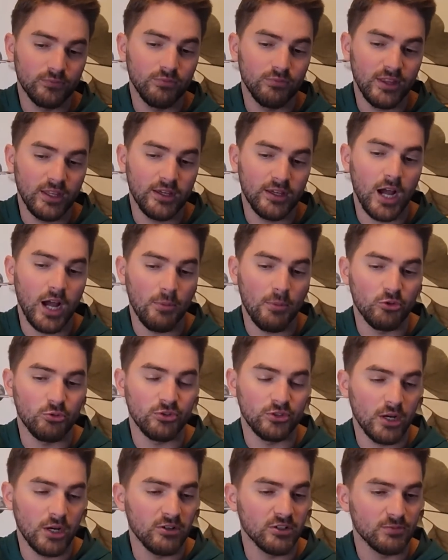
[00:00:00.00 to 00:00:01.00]
Beat the Cowboys
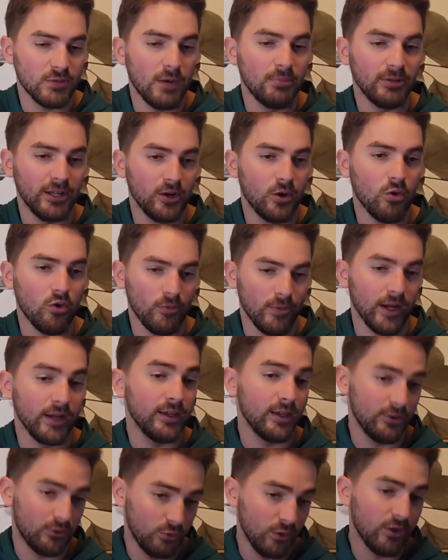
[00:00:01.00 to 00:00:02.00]
with Thomas Mott playing quarterback.
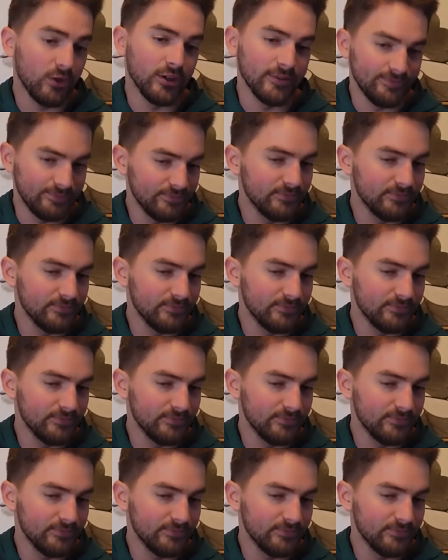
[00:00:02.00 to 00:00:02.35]
Yes, we could.